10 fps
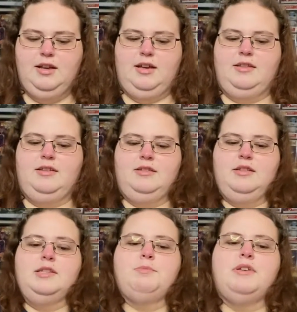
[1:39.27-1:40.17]
And then
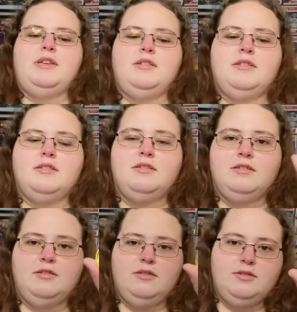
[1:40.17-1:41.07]
these pins,
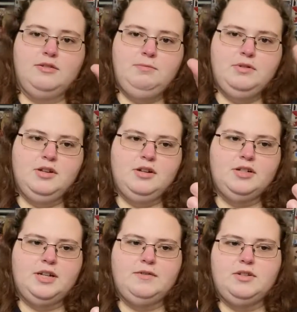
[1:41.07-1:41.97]
super
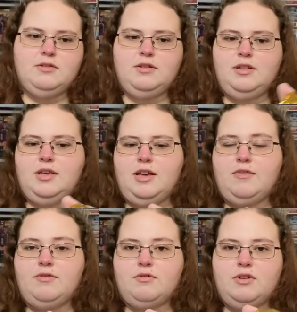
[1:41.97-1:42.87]
large, heavy duty. They
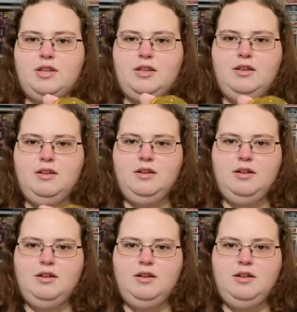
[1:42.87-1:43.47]
have three